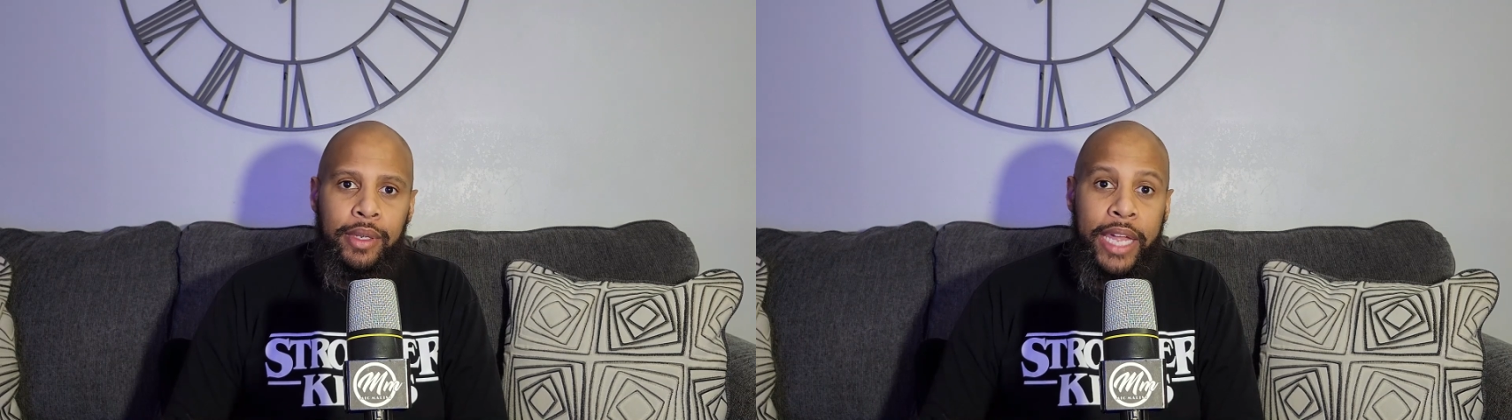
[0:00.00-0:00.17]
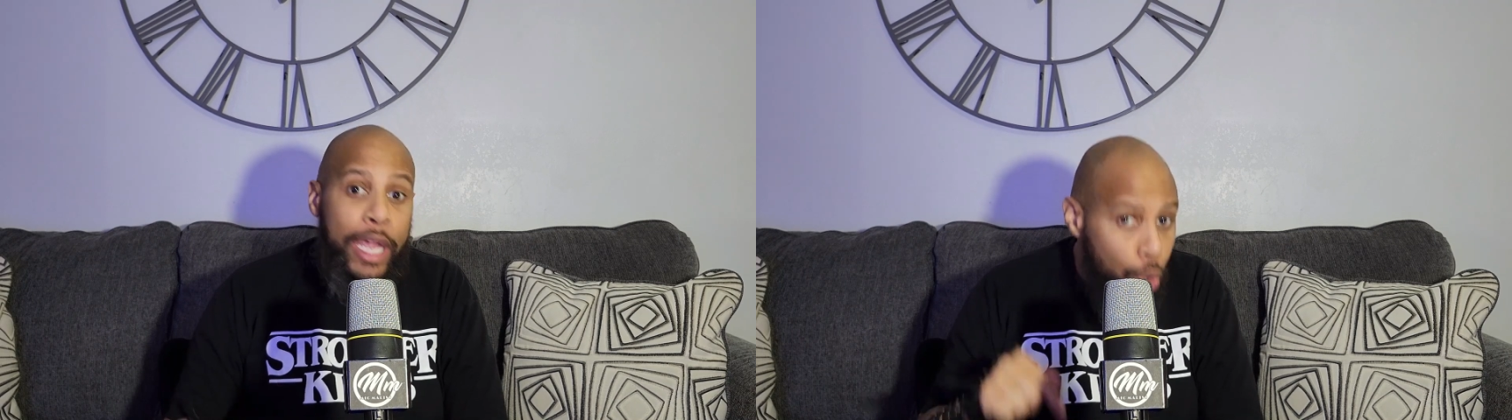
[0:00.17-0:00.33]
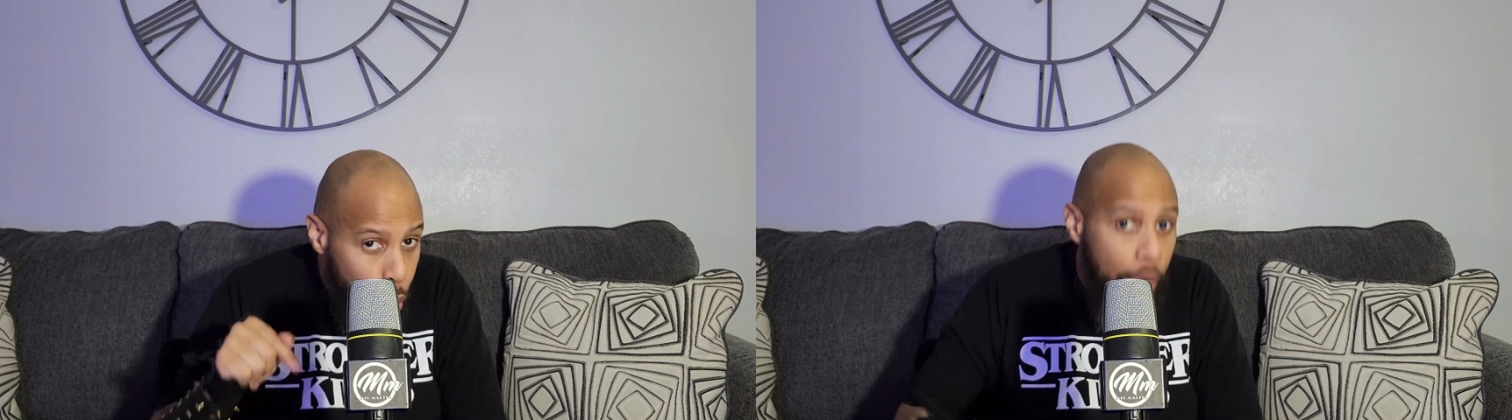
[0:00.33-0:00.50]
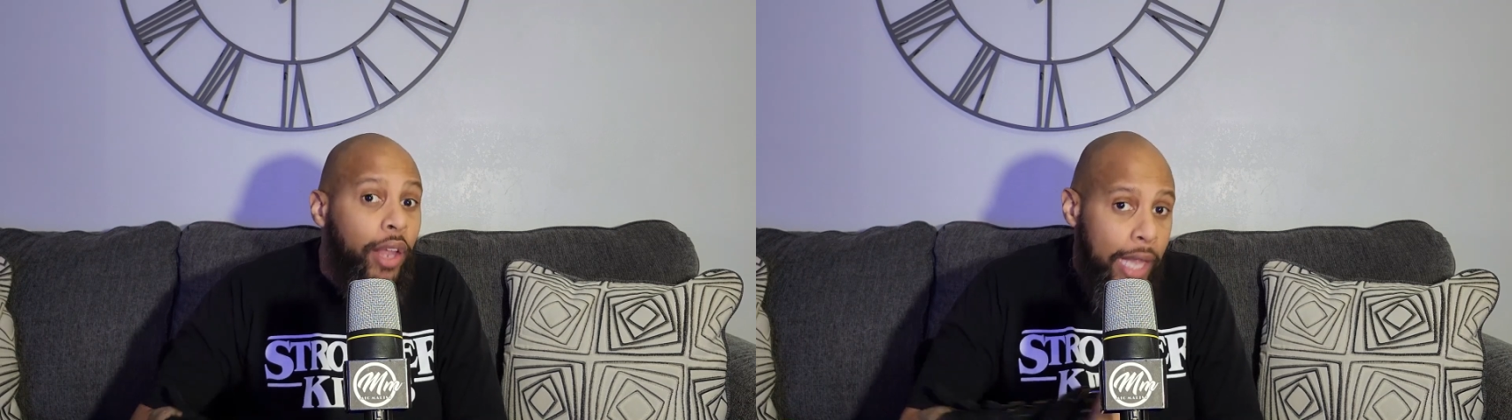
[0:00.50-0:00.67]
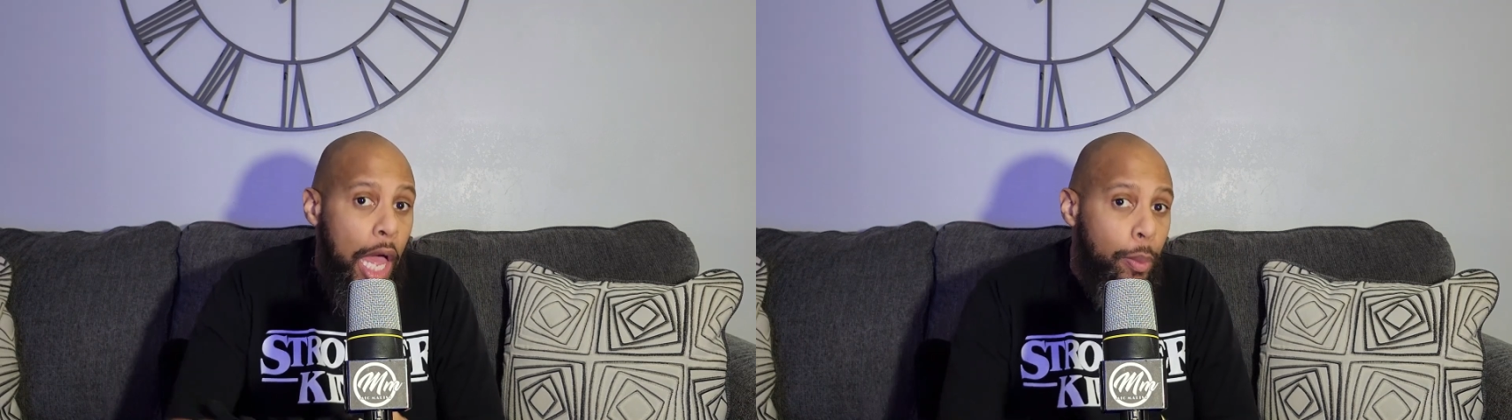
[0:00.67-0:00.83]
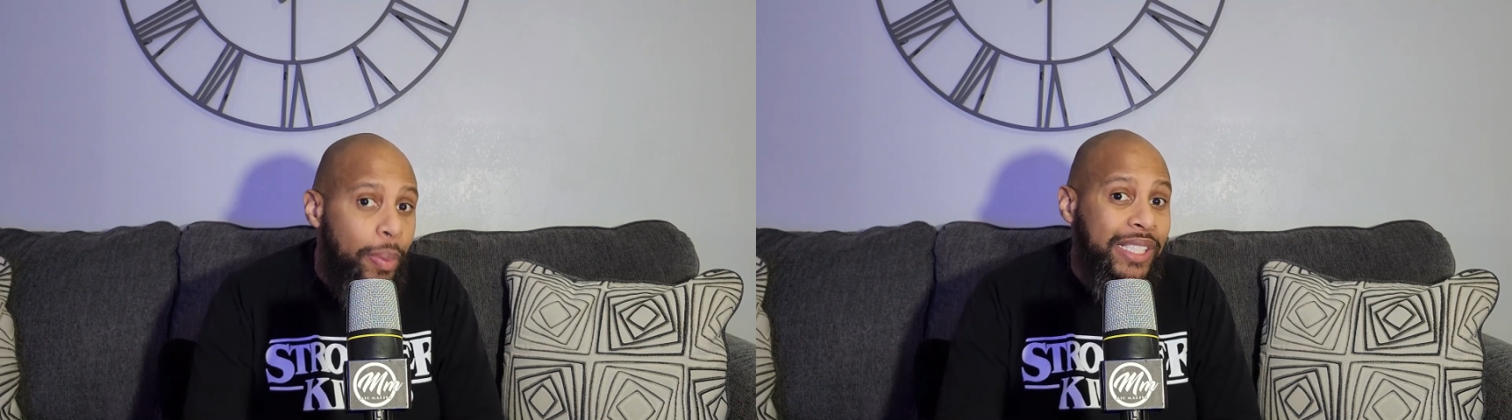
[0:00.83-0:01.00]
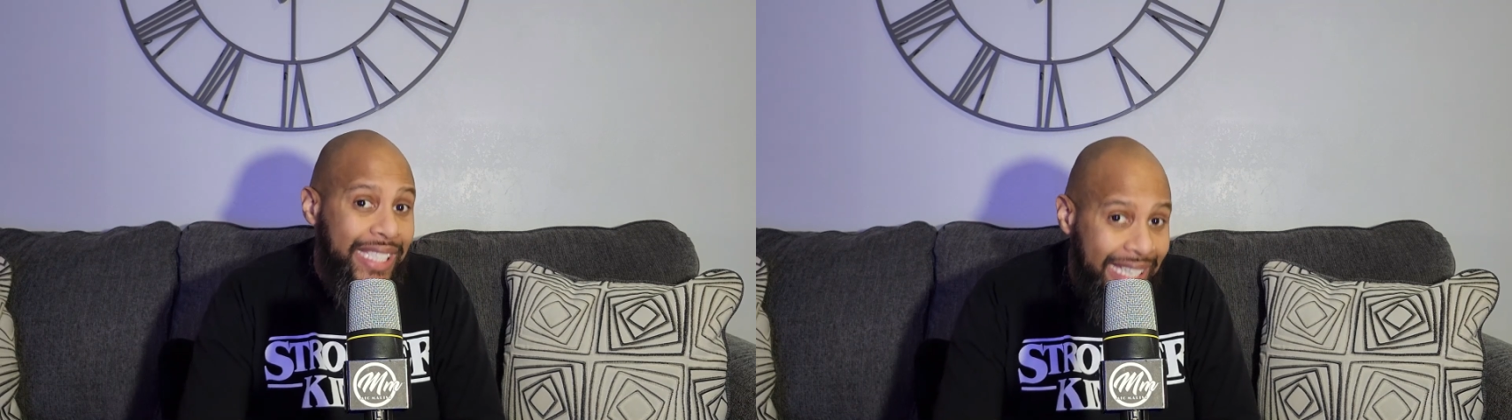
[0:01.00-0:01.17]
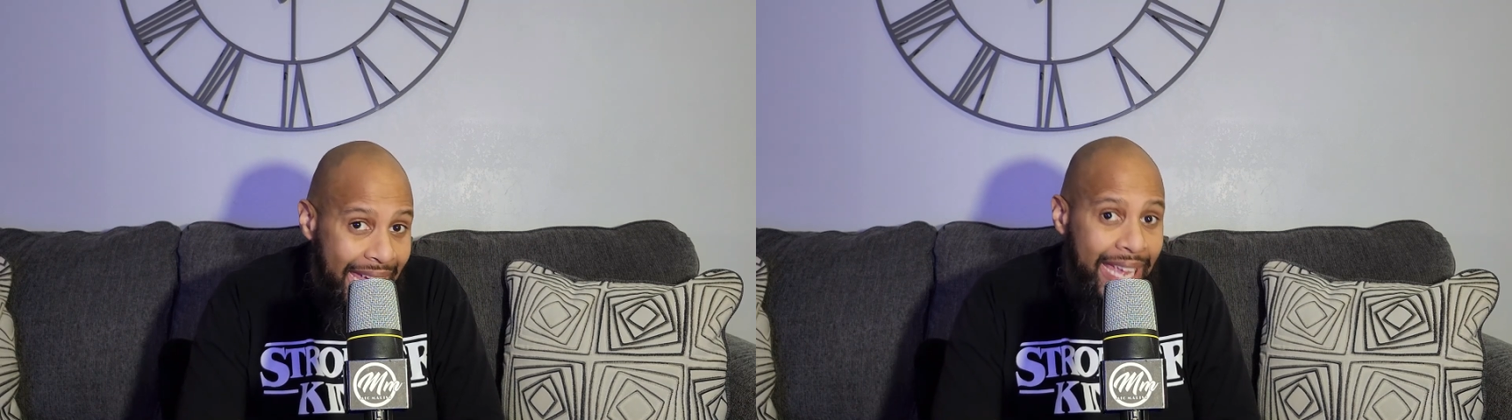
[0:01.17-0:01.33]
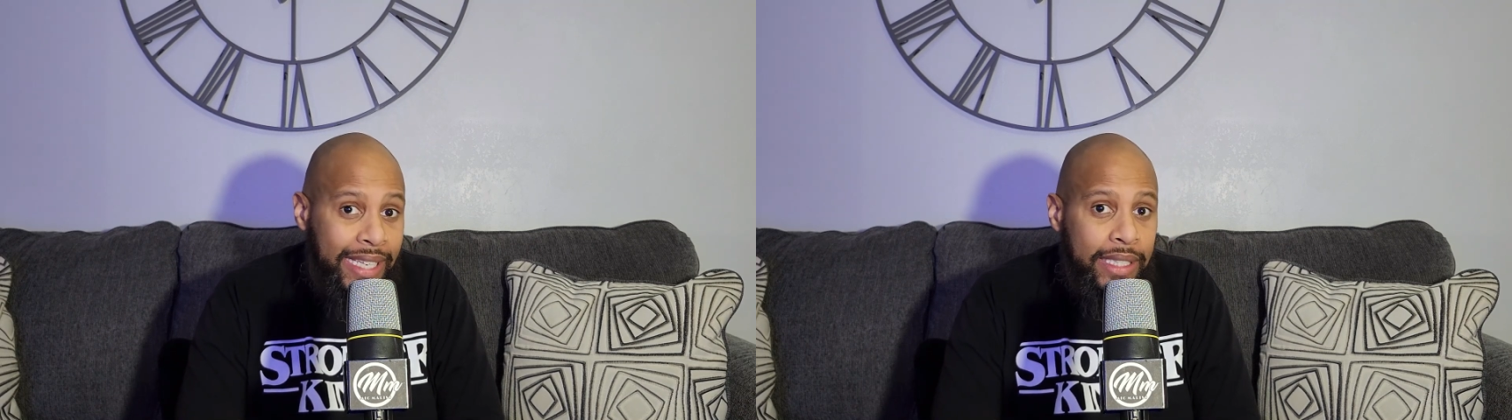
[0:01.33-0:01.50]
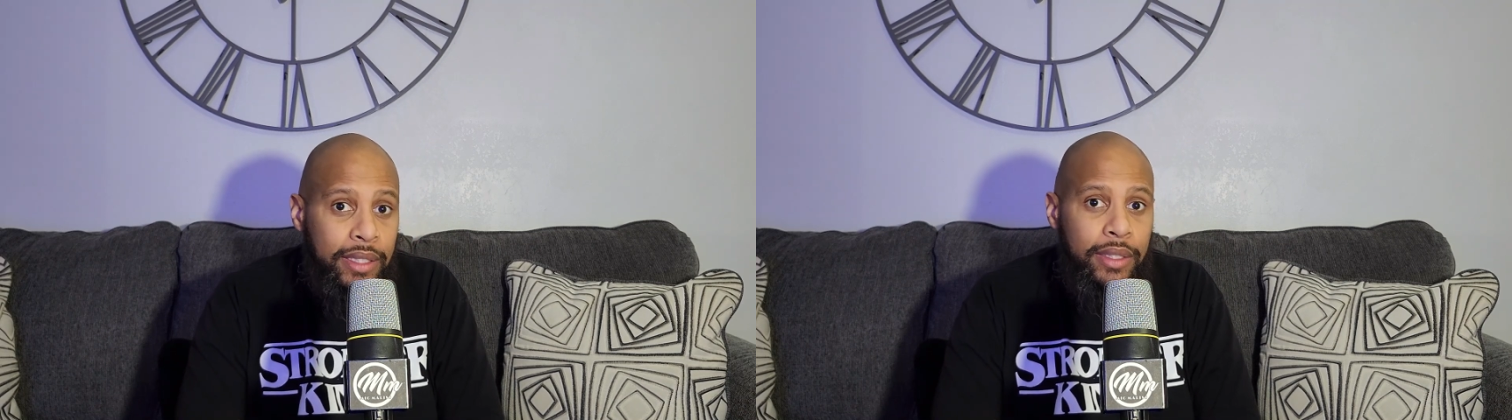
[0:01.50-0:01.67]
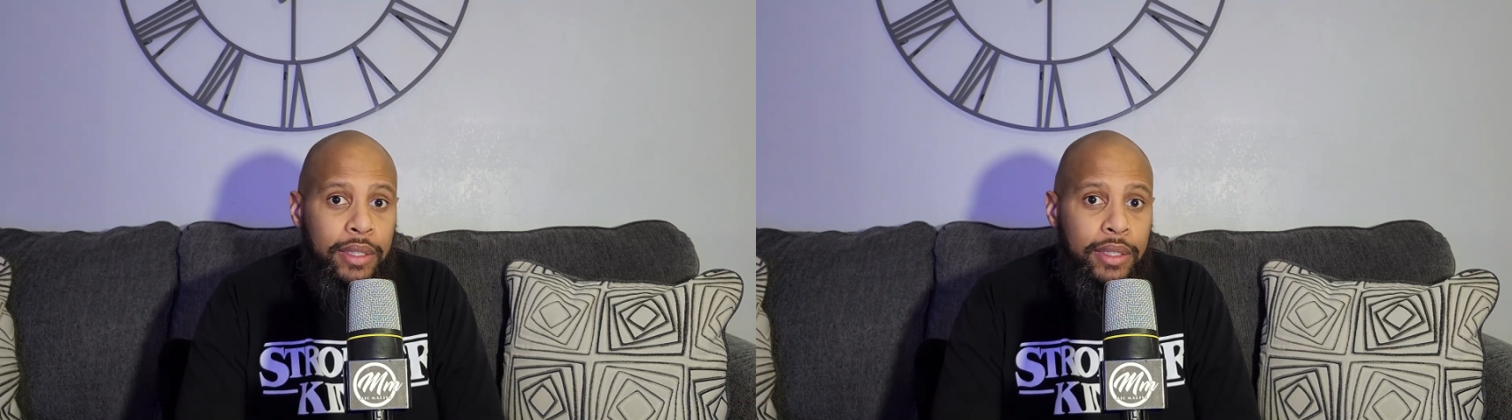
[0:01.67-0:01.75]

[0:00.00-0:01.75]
He will help us again.